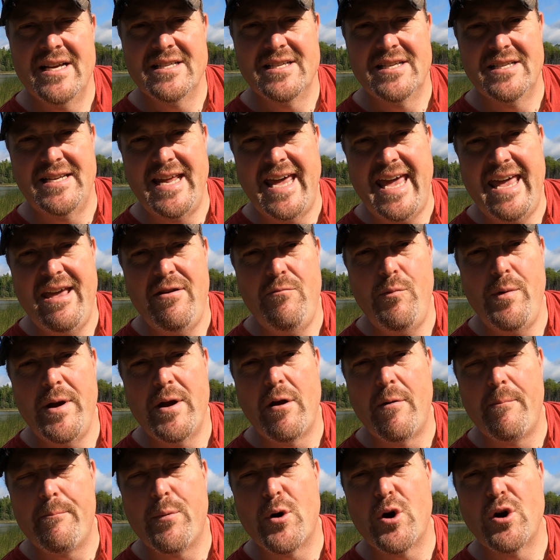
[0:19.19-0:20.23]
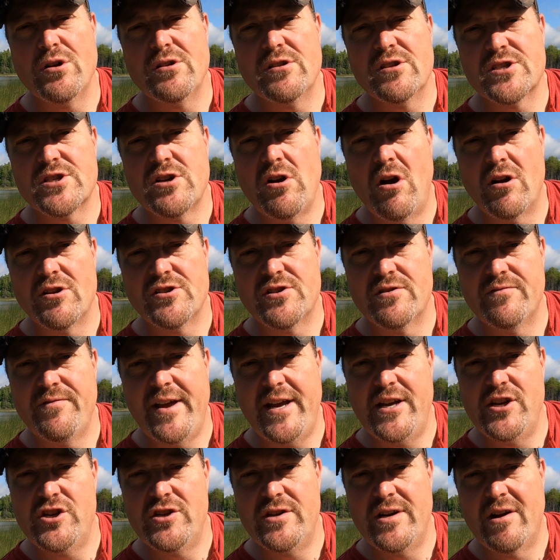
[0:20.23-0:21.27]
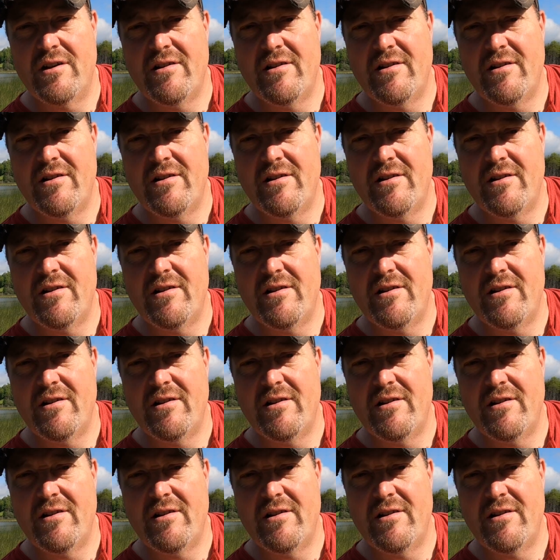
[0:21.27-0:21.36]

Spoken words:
Today we are at Purdon Conservation